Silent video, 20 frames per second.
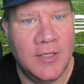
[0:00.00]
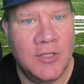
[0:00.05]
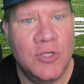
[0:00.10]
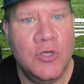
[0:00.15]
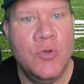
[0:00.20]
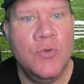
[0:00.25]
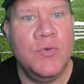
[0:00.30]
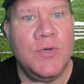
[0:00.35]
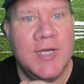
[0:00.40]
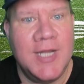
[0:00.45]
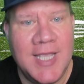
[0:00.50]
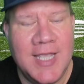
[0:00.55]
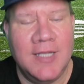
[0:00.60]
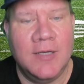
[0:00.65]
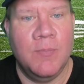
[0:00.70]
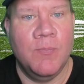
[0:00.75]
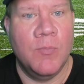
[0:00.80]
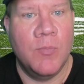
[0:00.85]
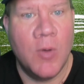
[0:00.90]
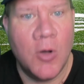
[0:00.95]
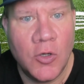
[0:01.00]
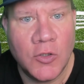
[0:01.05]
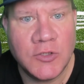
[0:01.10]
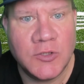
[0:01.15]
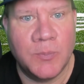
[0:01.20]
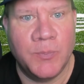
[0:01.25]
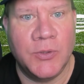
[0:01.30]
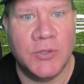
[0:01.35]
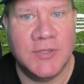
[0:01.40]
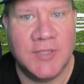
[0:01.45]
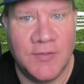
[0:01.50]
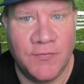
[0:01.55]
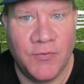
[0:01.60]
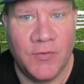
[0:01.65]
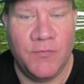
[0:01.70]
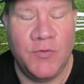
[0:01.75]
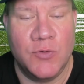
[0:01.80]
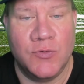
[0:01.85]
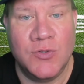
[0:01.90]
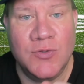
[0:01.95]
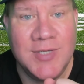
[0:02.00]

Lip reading: You need multiple different views.